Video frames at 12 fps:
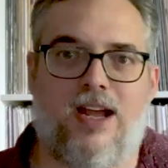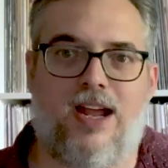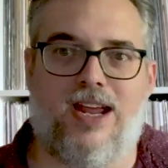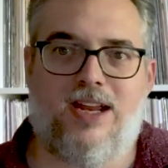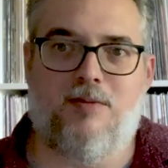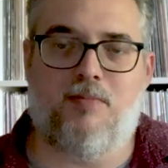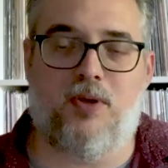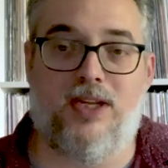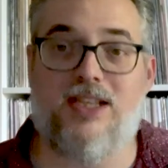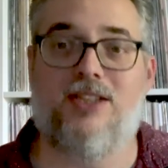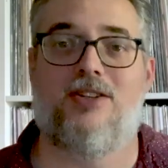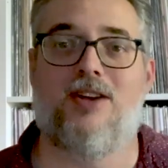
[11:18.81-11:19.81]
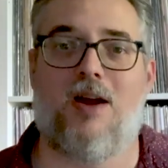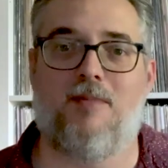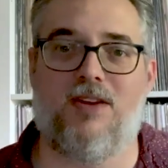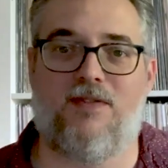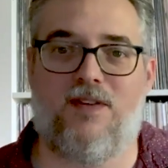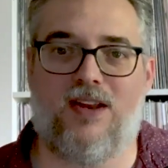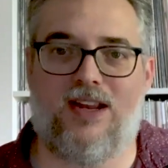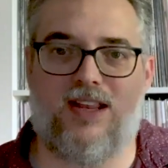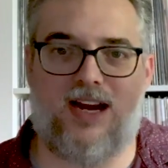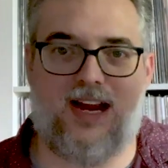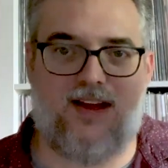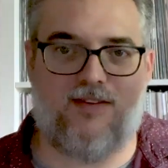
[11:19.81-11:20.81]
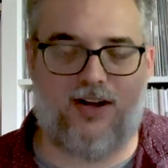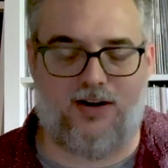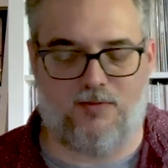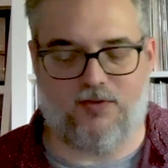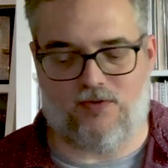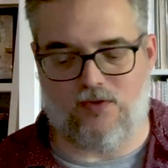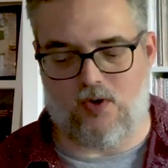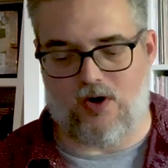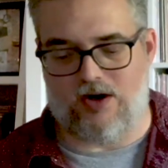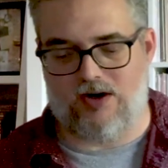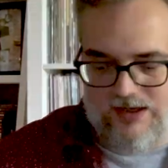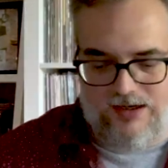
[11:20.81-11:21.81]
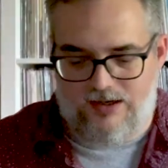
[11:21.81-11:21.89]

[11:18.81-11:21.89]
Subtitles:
And please do not be offended that I have it at number four.